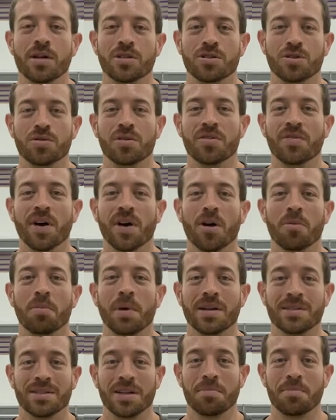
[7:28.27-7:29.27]
as you develop
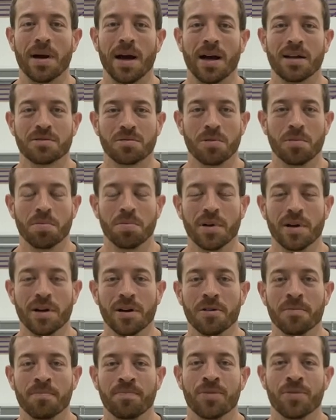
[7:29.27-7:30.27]
as a basketball
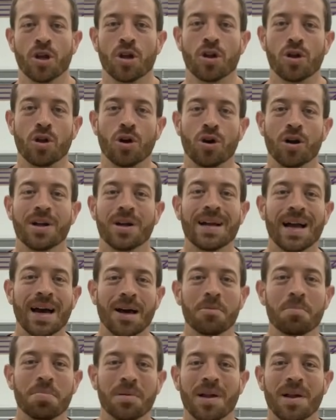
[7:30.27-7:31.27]
player. Learning how
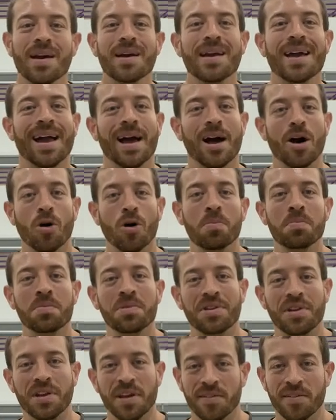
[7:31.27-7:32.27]
to play help
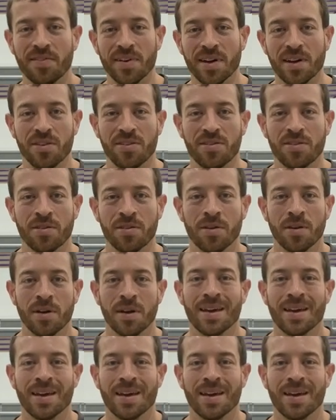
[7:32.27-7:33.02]
defense.